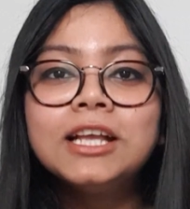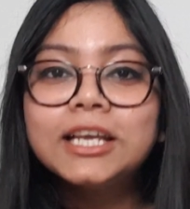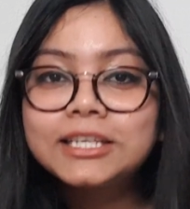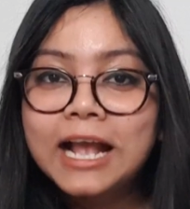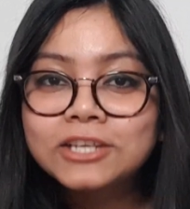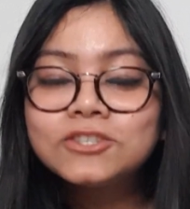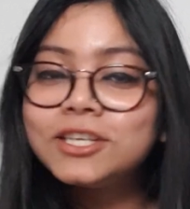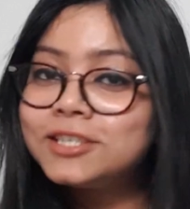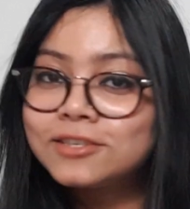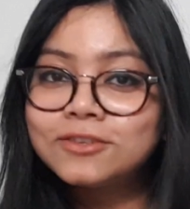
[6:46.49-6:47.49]
it
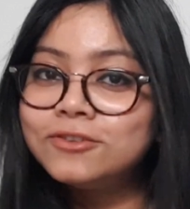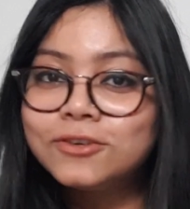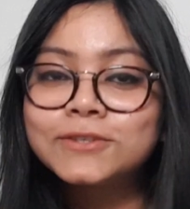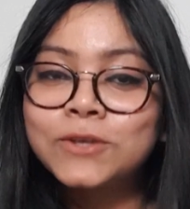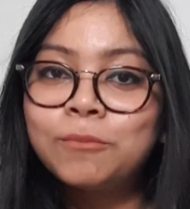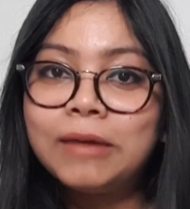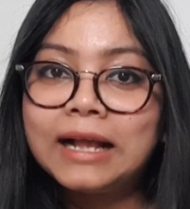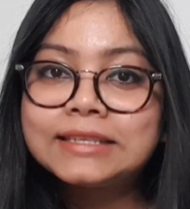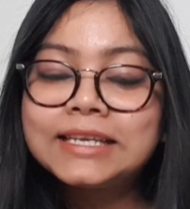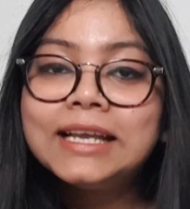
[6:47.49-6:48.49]
actually doesn't look so
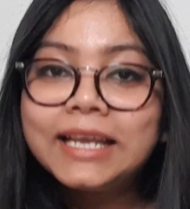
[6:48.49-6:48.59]
bad.